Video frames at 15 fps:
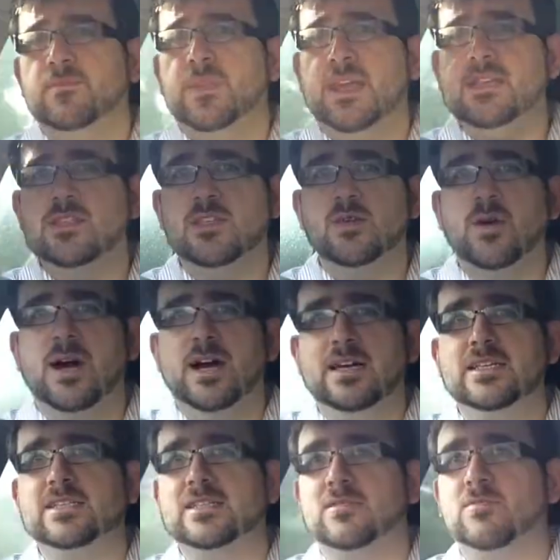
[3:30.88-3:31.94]
into
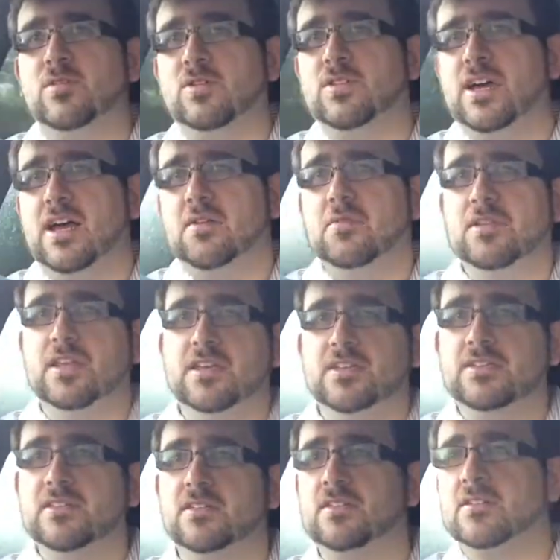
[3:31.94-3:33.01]
ice than what Darwin is.